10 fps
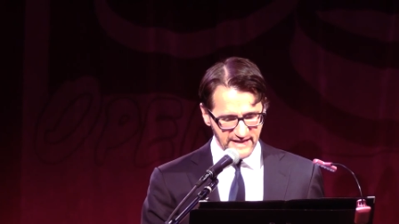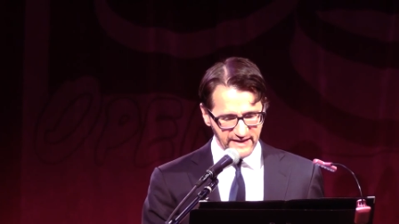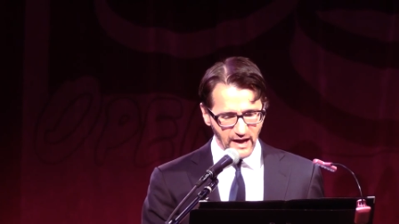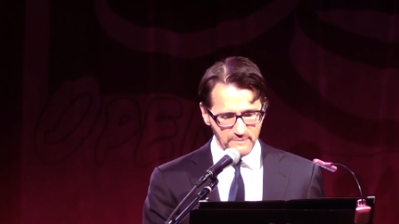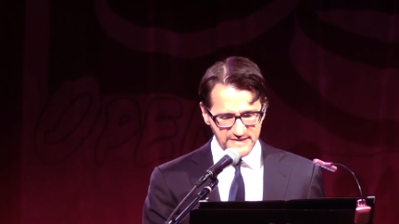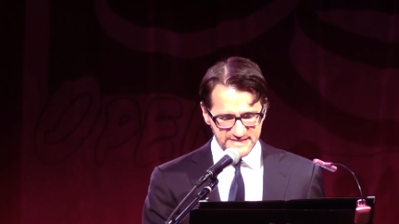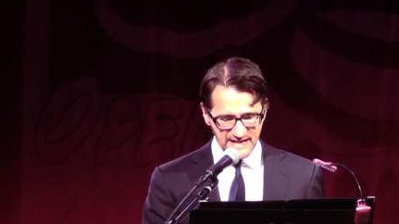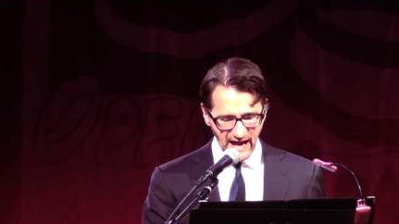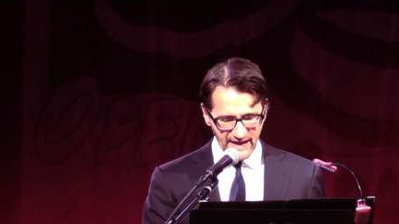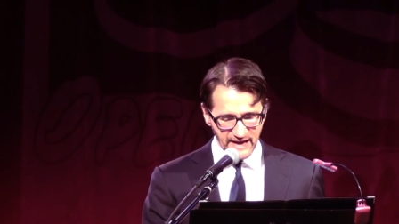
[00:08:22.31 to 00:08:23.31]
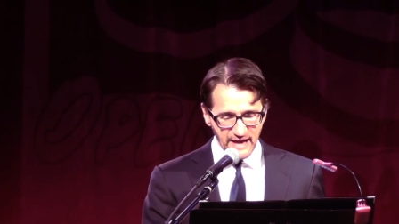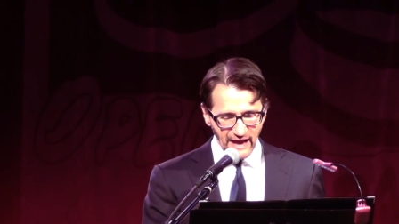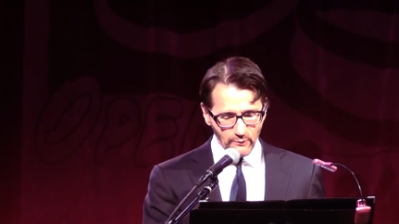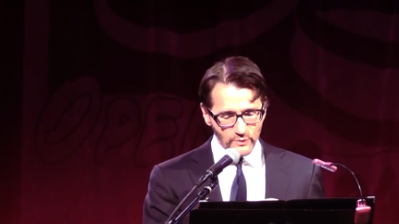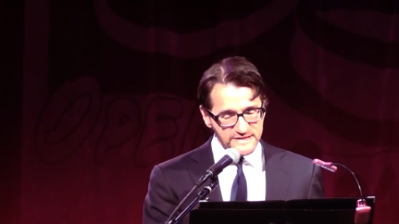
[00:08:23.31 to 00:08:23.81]
had come inside
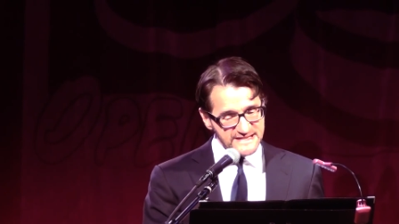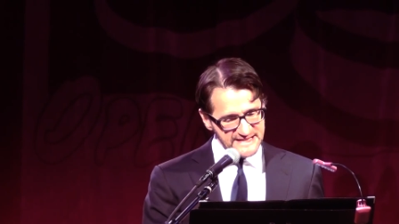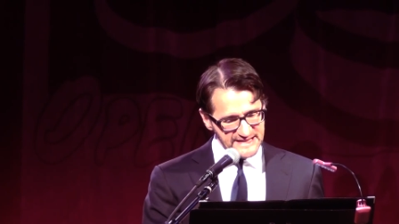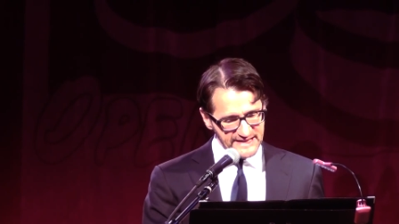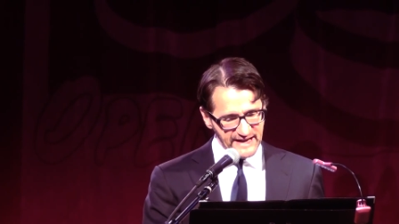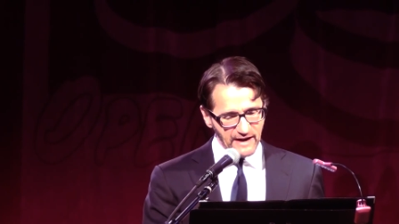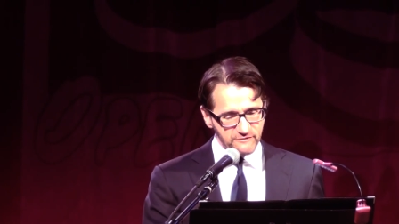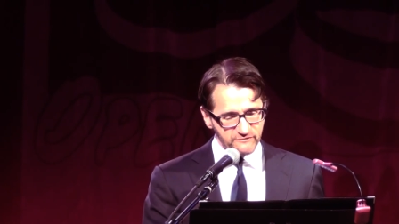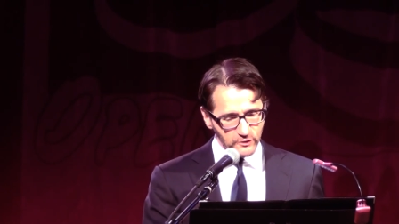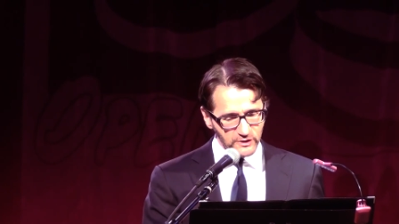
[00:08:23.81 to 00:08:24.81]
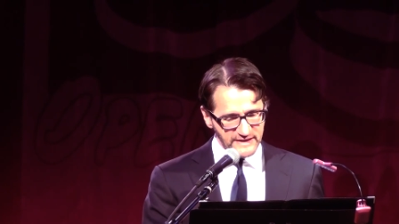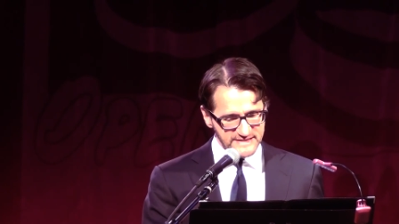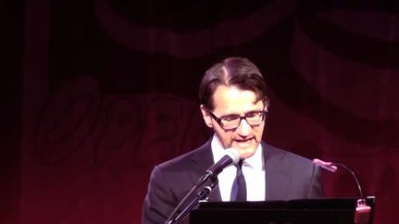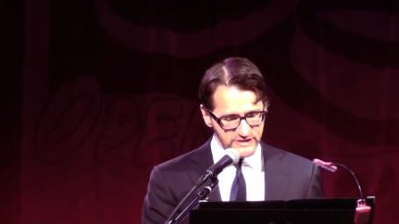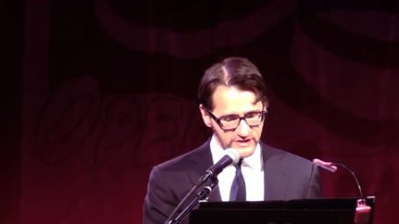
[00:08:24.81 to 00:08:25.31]
and were seated at full
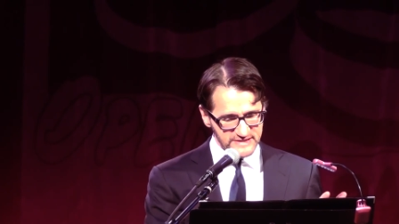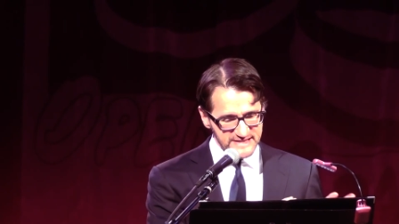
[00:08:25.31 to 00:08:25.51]
attention,